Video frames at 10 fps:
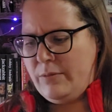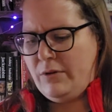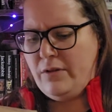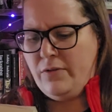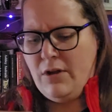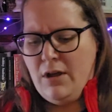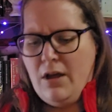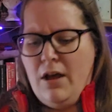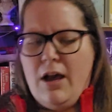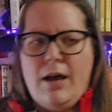I believe.
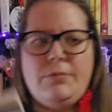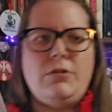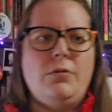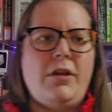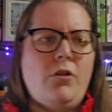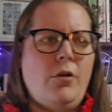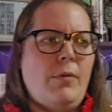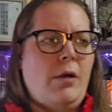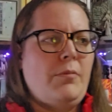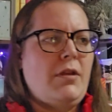Um, so like her
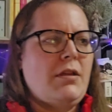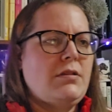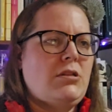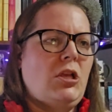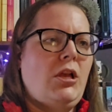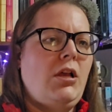mom is